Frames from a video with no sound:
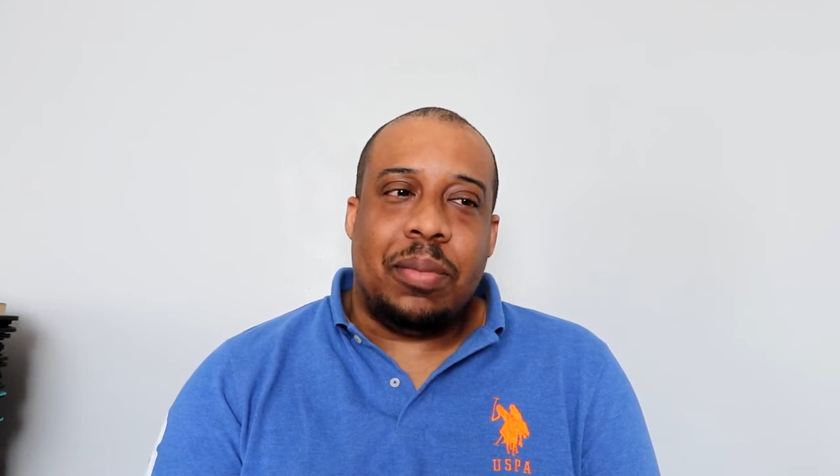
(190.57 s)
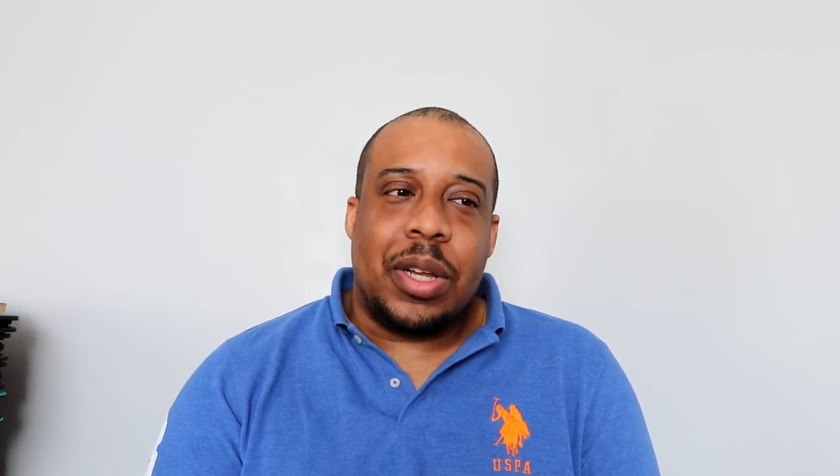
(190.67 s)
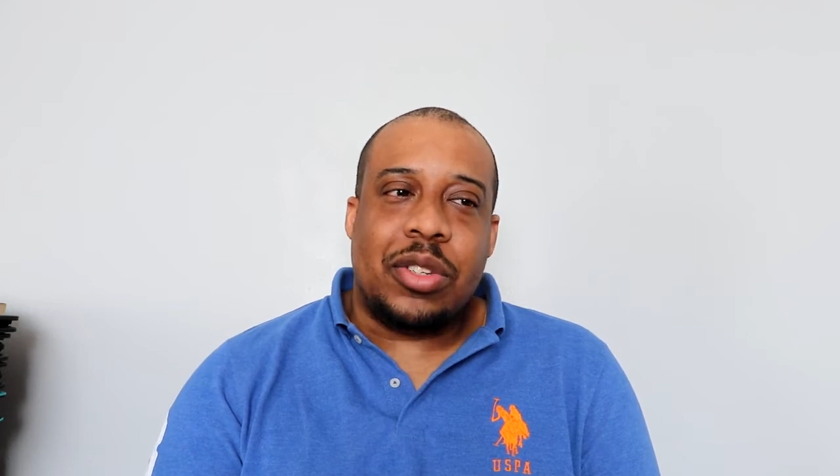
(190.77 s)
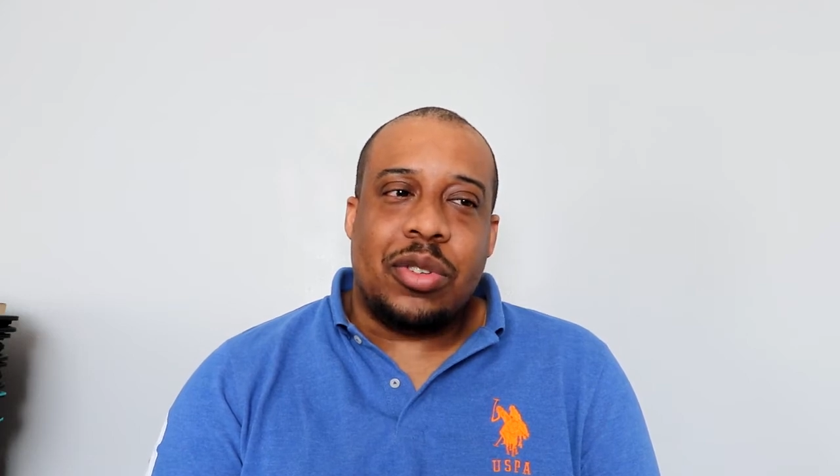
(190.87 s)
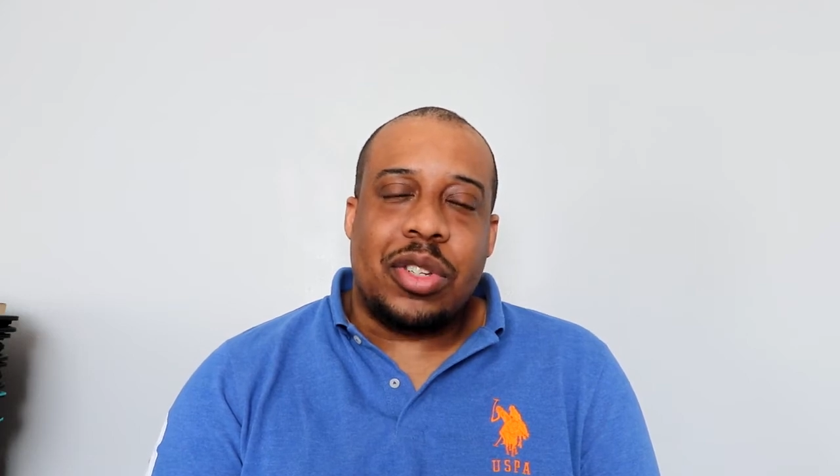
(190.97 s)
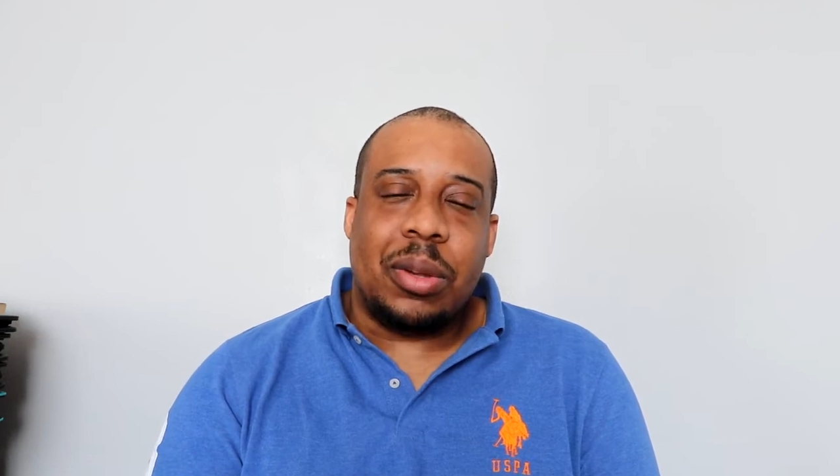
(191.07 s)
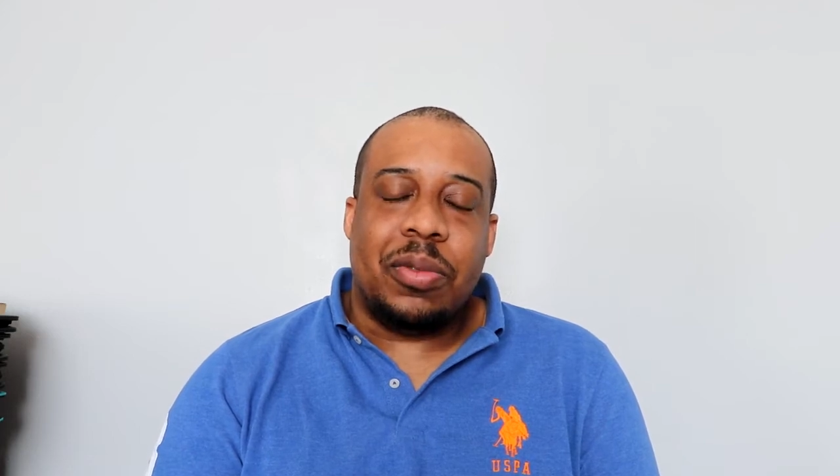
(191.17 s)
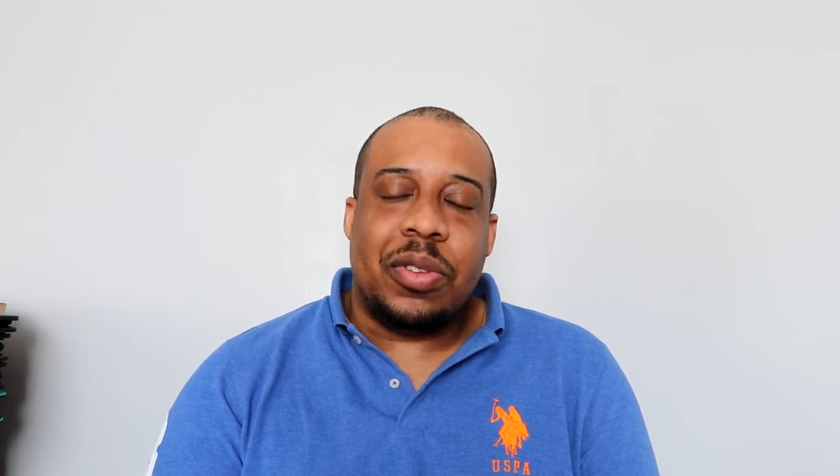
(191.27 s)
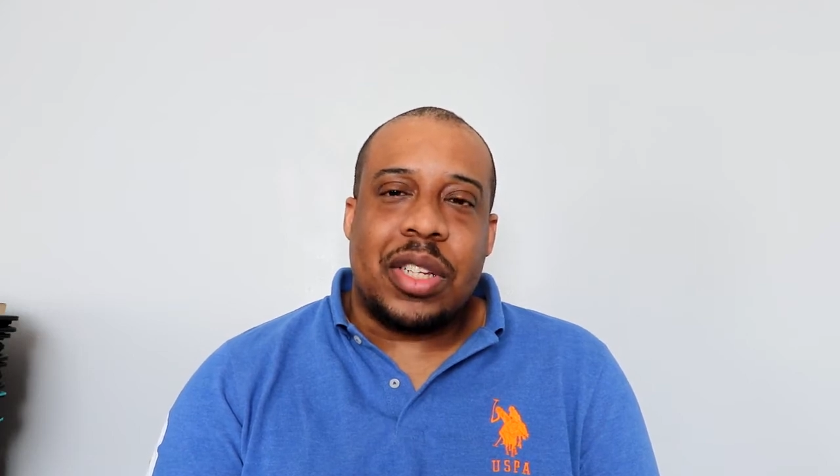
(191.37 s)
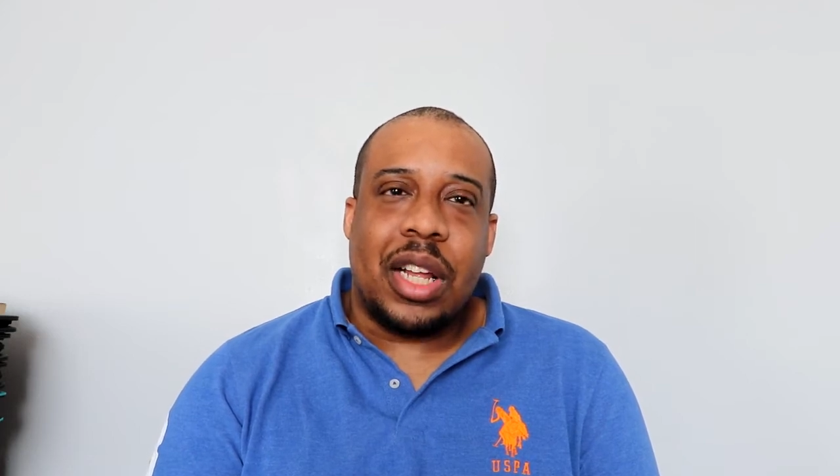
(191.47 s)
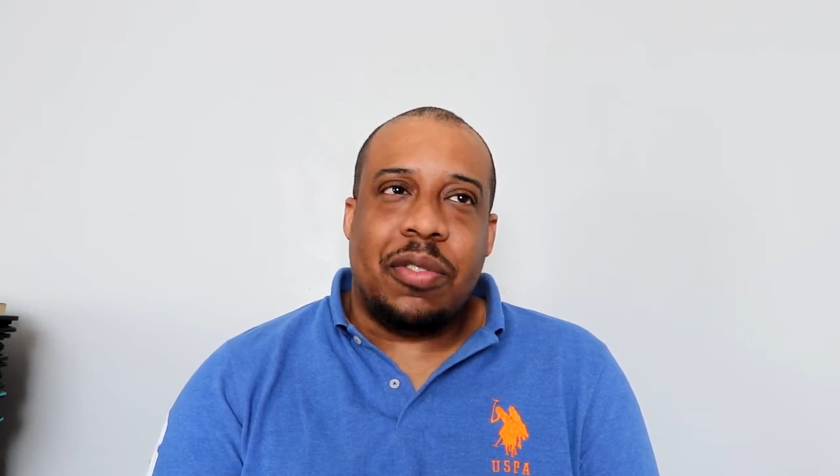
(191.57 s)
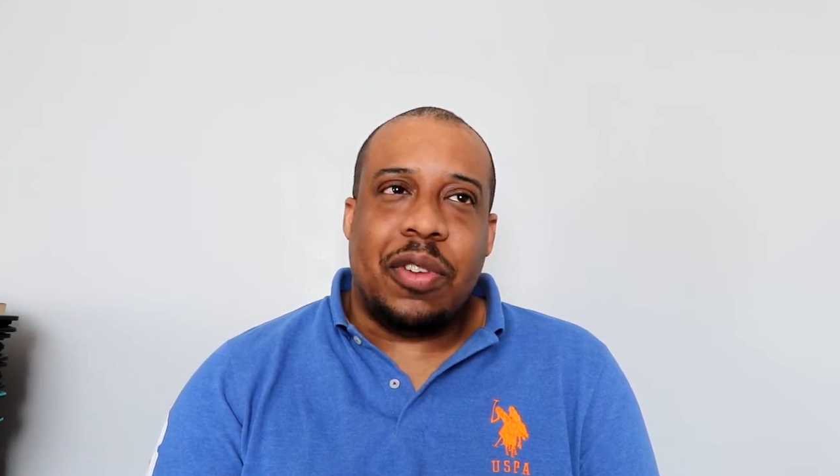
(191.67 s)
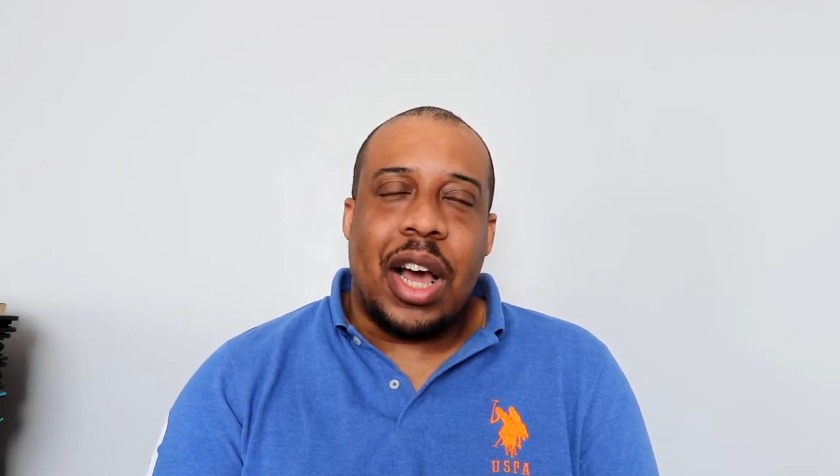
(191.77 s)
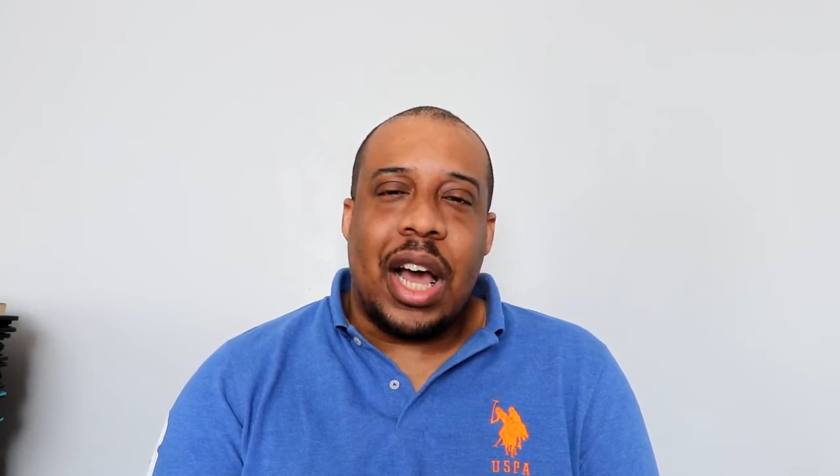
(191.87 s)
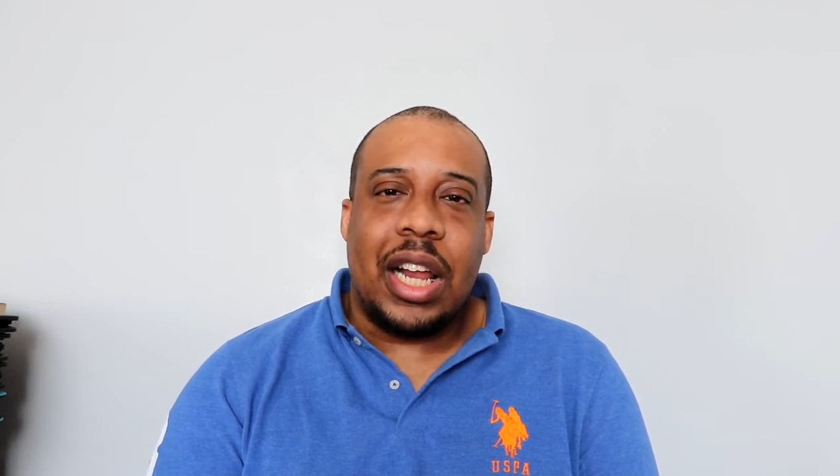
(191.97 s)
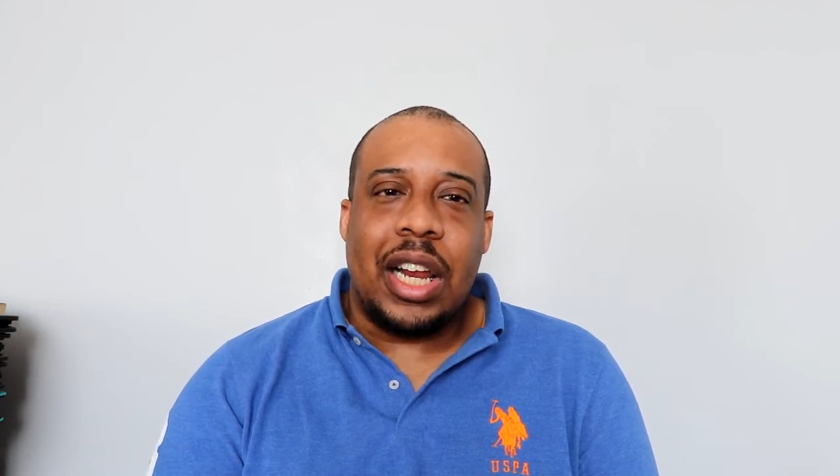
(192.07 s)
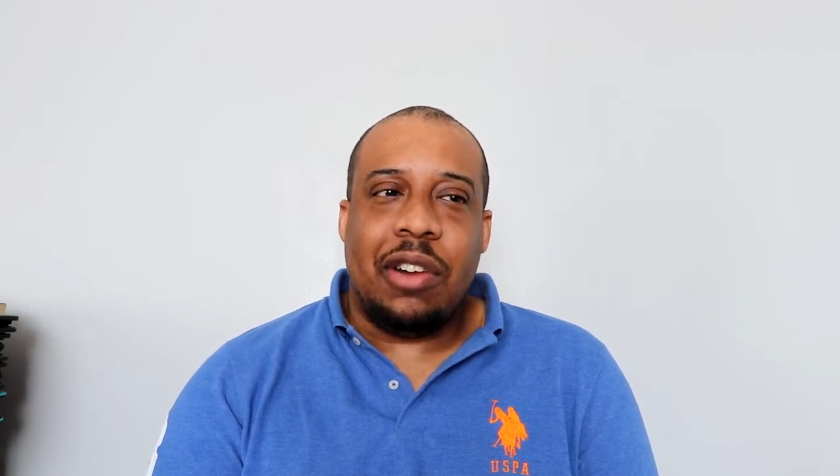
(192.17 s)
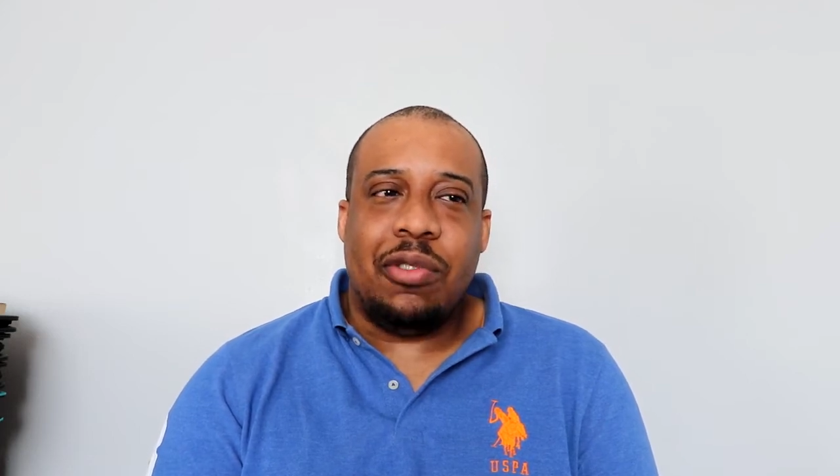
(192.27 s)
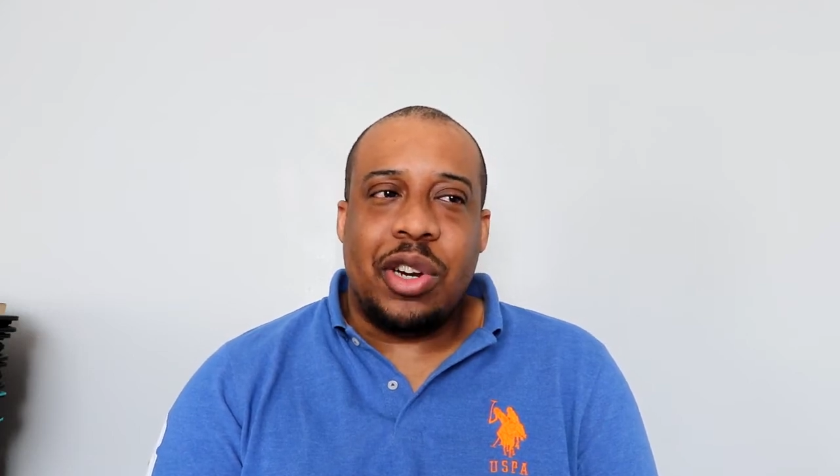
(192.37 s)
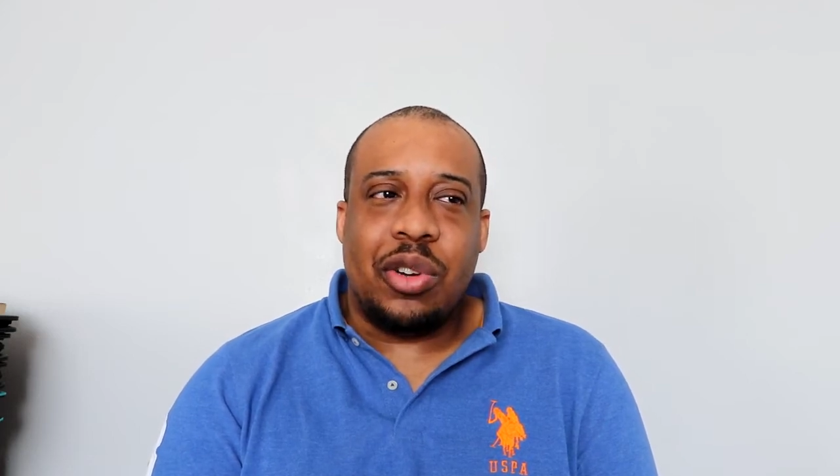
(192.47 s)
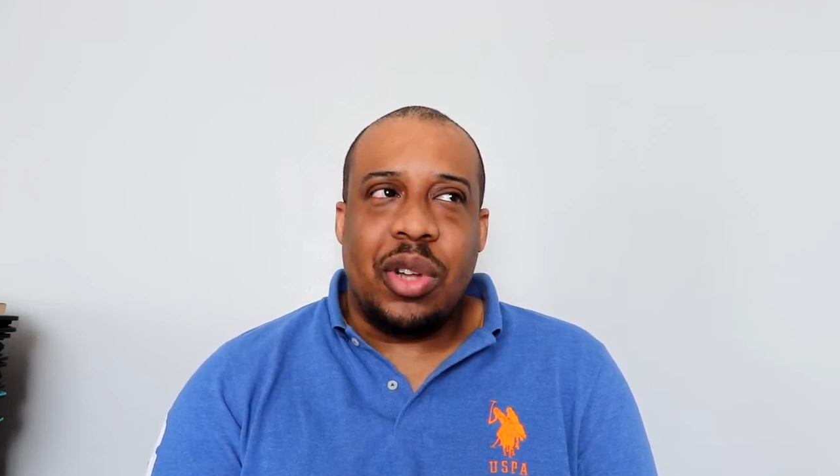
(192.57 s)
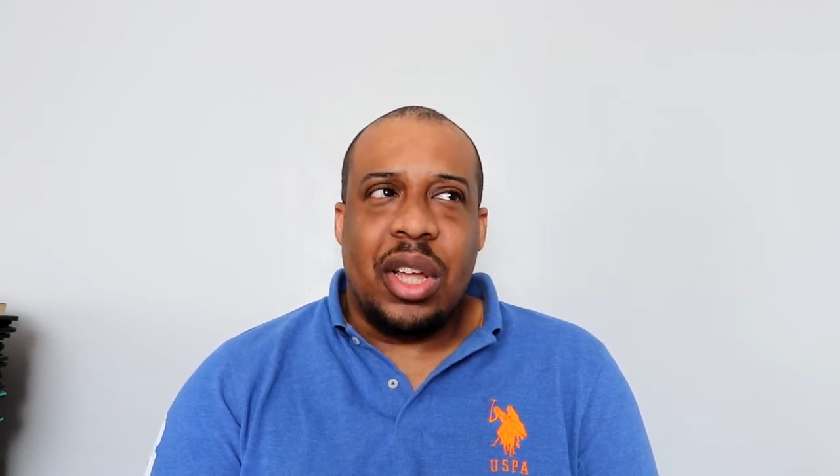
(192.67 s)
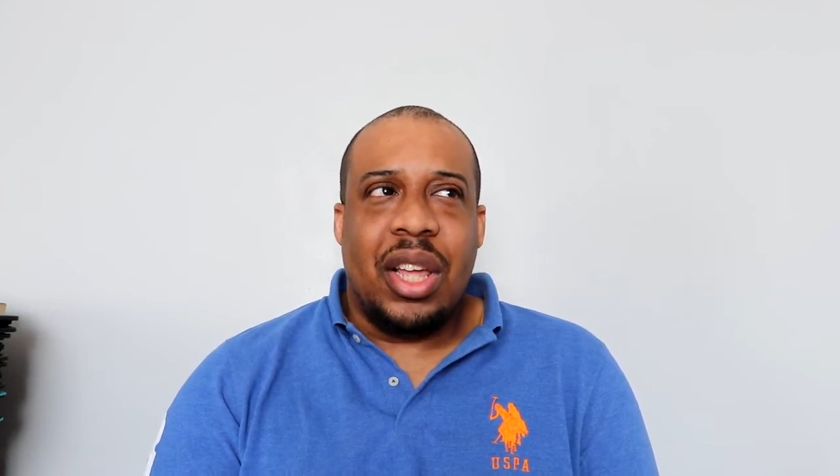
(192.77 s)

based on some of his kind of highlight reel,